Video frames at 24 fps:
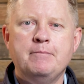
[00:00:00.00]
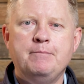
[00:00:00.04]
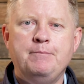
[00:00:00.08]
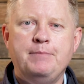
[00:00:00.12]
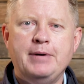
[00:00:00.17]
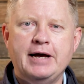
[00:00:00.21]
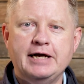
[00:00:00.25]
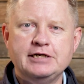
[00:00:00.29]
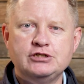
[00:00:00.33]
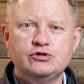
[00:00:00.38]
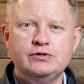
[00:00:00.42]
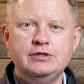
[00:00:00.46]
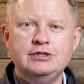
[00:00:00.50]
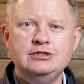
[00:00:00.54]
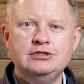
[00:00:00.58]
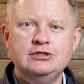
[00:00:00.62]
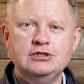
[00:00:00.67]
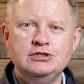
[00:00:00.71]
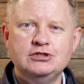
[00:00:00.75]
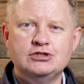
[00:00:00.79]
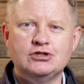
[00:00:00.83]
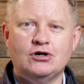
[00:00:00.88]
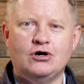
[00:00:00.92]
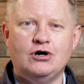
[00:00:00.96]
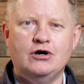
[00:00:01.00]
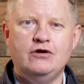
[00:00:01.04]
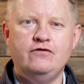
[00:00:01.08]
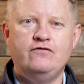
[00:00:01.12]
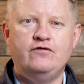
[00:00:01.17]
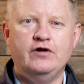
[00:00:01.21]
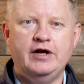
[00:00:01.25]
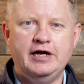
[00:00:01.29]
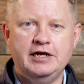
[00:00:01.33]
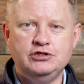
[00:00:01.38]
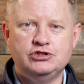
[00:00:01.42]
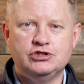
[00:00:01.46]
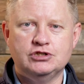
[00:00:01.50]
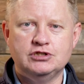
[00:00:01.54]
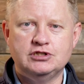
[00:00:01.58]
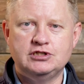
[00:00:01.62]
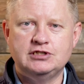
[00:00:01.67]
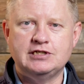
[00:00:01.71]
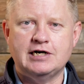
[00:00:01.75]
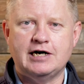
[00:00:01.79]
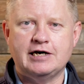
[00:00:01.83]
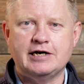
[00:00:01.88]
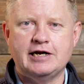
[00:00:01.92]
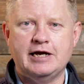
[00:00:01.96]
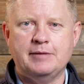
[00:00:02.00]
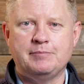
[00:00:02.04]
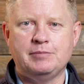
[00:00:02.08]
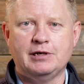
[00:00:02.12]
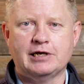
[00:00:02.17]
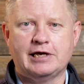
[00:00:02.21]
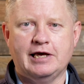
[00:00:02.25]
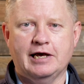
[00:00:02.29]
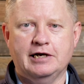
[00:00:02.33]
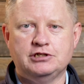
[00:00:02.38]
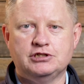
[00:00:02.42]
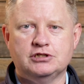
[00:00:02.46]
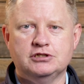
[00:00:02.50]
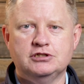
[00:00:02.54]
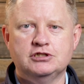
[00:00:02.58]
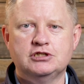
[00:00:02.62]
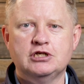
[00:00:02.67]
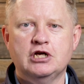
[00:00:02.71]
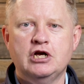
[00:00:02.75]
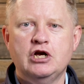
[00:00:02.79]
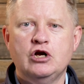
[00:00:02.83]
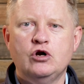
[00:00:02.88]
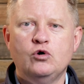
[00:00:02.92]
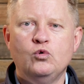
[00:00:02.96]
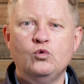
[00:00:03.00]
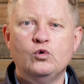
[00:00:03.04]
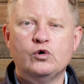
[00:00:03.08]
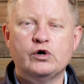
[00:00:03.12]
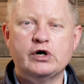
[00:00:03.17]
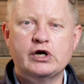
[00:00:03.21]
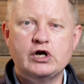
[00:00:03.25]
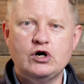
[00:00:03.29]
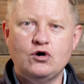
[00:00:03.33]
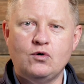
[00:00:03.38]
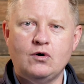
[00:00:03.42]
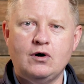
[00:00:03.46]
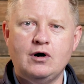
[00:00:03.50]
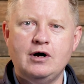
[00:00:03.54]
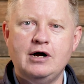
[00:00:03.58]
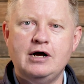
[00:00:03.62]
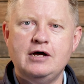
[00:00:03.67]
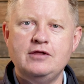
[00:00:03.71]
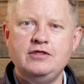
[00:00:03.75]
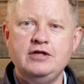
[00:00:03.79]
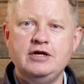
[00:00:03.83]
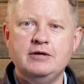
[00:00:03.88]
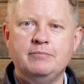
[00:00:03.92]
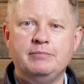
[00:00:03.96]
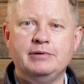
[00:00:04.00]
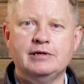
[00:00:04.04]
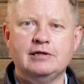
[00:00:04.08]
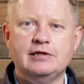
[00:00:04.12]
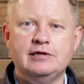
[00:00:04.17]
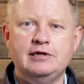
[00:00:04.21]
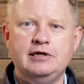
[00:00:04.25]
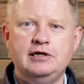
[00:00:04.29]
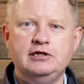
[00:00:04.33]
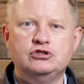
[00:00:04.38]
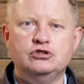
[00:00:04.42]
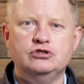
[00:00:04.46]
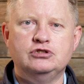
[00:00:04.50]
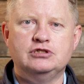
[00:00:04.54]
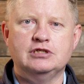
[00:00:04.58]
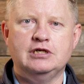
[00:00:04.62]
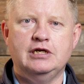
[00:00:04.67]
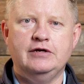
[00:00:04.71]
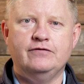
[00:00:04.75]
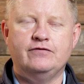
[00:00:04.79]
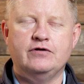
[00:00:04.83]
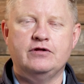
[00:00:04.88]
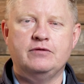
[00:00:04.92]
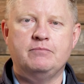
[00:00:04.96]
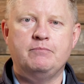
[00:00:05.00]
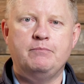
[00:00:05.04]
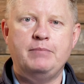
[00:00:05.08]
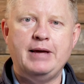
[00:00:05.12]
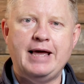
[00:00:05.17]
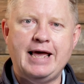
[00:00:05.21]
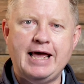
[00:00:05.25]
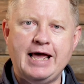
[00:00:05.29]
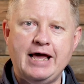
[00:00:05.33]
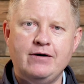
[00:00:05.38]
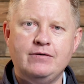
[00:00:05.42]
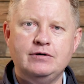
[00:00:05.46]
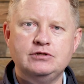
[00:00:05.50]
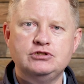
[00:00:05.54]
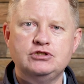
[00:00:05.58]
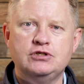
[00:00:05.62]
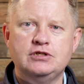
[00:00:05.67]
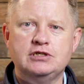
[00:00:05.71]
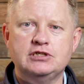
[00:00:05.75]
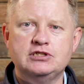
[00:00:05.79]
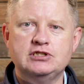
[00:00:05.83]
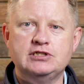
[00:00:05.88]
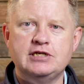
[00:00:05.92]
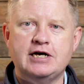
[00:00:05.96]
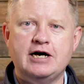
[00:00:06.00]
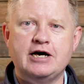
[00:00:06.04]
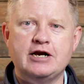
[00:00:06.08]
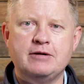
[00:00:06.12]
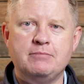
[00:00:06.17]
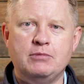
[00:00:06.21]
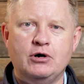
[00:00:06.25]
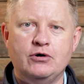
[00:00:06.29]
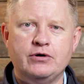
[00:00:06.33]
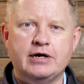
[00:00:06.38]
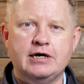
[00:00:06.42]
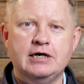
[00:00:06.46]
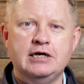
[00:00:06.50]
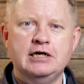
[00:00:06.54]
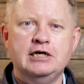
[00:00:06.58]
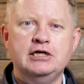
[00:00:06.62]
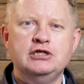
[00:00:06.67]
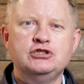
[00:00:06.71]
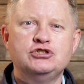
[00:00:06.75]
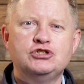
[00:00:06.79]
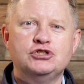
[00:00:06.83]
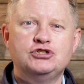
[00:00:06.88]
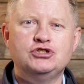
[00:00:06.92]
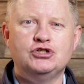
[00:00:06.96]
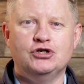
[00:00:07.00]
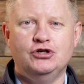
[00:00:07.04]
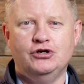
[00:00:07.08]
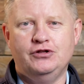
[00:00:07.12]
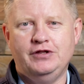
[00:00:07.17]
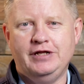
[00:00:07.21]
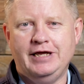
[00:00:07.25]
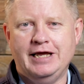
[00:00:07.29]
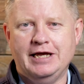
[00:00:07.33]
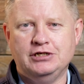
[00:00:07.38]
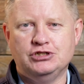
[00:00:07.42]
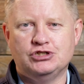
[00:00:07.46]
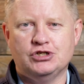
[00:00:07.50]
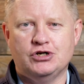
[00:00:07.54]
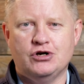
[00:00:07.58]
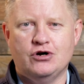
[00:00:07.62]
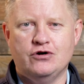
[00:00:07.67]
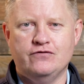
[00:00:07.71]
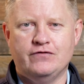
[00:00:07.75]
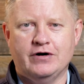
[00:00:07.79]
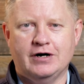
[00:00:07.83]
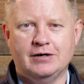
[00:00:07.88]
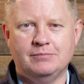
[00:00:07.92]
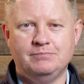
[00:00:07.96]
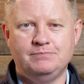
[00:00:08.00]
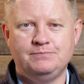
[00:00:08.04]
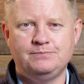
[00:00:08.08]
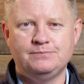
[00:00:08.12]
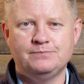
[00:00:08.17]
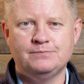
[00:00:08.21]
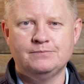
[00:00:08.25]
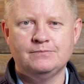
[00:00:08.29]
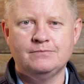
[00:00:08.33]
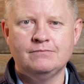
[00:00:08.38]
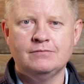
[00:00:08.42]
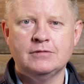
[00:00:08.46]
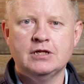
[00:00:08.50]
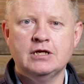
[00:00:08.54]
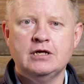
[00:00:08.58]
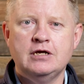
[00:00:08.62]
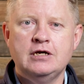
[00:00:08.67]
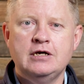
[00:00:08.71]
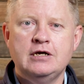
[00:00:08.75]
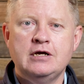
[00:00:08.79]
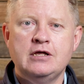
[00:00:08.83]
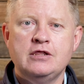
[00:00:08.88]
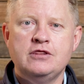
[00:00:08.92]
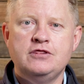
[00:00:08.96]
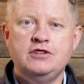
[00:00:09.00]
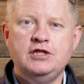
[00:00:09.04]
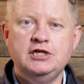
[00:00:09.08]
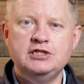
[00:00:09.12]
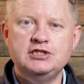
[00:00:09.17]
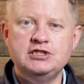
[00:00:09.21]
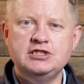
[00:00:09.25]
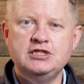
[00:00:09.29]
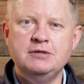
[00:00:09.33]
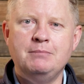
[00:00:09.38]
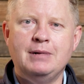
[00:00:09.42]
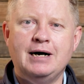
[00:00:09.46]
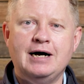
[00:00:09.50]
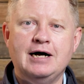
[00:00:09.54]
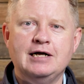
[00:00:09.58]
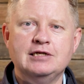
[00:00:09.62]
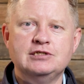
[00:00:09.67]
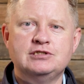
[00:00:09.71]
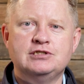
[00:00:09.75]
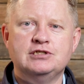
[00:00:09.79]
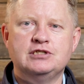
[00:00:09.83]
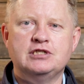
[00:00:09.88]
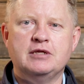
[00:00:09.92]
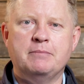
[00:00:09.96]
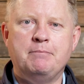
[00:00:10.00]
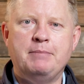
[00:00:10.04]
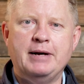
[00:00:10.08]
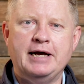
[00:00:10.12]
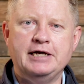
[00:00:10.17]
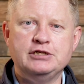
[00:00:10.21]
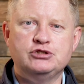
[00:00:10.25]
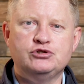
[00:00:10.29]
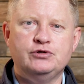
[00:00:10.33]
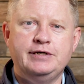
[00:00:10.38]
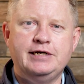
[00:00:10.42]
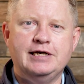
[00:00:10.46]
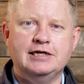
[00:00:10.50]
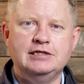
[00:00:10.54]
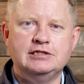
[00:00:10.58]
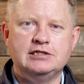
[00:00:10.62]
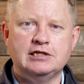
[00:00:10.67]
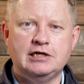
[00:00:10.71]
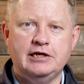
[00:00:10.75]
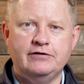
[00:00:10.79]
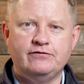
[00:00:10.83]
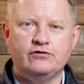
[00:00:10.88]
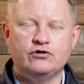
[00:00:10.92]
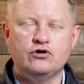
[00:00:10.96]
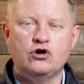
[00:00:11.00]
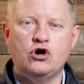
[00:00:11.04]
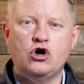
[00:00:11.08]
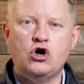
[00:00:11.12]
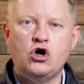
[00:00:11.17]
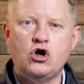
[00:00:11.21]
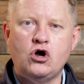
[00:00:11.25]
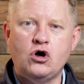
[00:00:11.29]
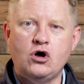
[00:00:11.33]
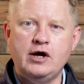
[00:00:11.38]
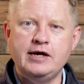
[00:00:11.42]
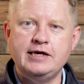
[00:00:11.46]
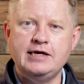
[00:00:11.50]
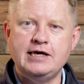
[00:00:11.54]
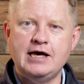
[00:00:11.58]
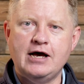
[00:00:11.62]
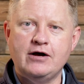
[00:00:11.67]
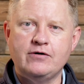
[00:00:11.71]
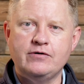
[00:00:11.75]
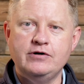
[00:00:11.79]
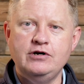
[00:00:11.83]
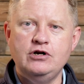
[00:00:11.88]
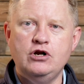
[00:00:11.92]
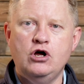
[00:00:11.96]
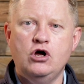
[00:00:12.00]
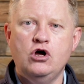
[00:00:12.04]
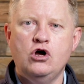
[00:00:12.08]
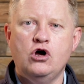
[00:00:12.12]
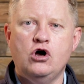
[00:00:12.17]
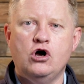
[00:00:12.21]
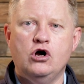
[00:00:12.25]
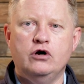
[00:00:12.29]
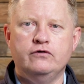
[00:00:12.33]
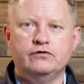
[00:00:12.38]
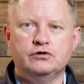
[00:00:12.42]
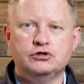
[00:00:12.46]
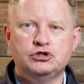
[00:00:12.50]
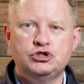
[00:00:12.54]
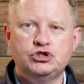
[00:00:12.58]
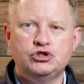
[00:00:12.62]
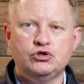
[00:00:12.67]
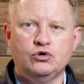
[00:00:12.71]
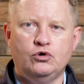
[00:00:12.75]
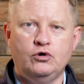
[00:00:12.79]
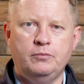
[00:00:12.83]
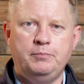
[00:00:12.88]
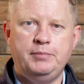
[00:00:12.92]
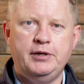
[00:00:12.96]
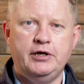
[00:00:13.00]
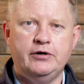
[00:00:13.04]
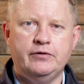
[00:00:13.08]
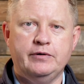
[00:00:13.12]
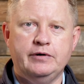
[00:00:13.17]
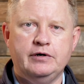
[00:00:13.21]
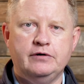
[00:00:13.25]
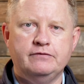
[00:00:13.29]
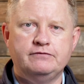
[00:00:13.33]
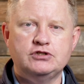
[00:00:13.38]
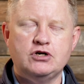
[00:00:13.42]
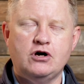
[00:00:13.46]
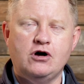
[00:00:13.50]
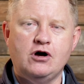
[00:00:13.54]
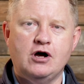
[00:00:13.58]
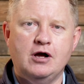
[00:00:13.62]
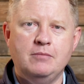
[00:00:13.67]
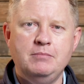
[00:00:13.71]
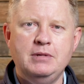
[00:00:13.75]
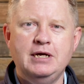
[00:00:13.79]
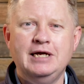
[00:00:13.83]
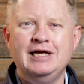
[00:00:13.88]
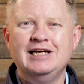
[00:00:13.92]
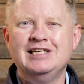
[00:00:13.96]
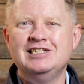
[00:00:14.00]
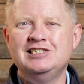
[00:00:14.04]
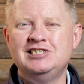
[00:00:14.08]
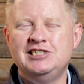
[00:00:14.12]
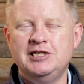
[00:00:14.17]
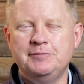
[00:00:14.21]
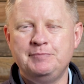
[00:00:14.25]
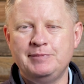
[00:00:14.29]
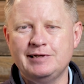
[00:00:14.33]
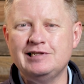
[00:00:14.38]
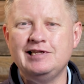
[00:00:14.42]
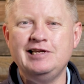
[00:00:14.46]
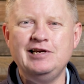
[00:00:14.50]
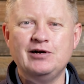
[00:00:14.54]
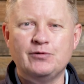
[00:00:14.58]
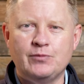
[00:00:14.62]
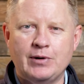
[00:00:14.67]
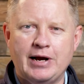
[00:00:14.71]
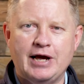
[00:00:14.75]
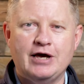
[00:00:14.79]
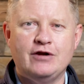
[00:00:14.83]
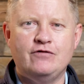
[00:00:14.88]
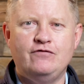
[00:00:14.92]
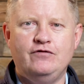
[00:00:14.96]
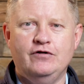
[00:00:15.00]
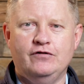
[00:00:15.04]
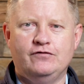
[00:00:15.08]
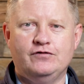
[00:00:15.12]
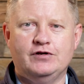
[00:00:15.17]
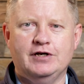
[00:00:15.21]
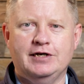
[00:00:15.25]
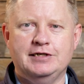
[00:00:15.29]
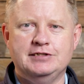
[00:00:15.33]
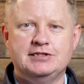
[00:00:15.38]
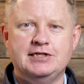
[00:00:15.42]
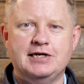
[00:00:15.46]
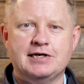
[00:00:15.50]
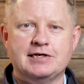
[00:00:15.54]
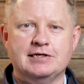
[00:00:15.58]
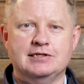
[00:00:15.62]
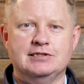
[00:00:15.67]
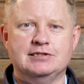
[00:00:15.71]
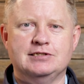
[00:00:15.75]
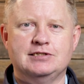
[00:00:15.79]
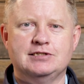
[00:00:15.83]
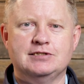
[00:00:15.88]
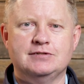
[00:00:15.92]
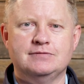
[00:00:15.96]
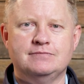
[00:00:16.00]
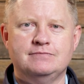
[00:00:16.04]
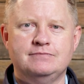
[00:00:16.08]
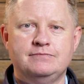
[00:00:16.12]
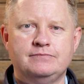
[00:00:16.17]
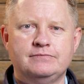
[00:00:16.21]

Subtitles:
Batteries designed for engine start applications will require the ability to deliver power to the starter motor to turn the engine over. This demands that the battery can deliver a high current over a short period of time, typically around 15 seconds.